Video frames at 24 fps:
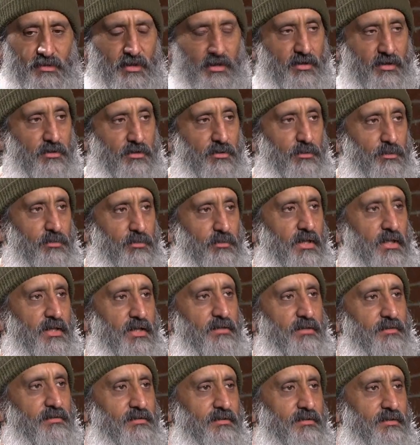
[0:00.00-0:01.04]
are you like,
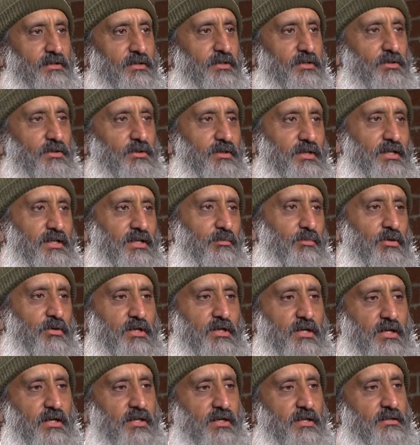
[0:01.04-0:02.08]
you know, Libra
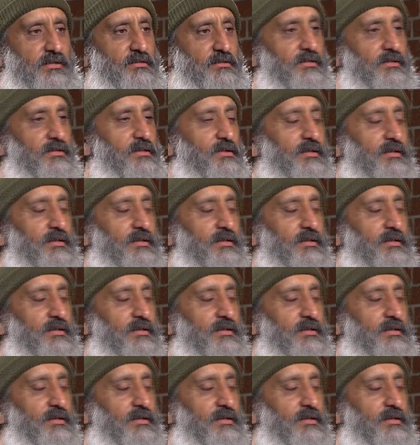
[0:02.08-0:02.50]
Khan?